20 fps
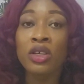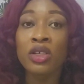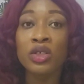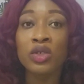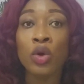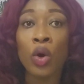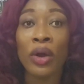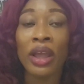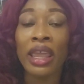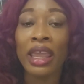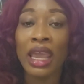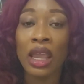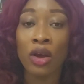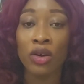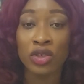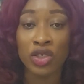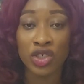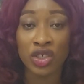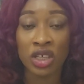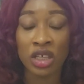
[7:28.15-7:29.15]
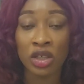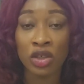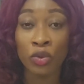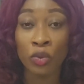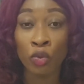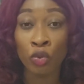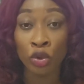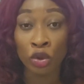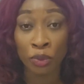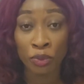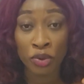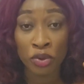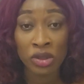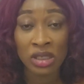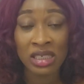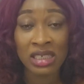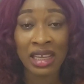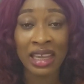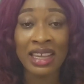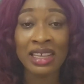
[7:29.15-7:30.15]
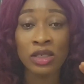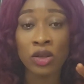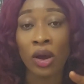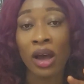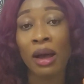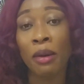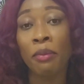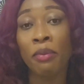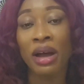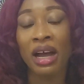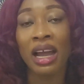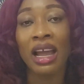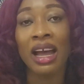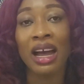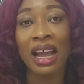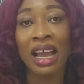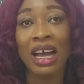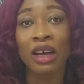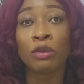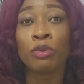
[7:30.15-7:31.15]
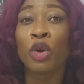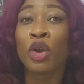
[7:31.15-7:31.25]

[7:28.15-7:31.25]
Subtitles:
so he or she would put his or her bank account,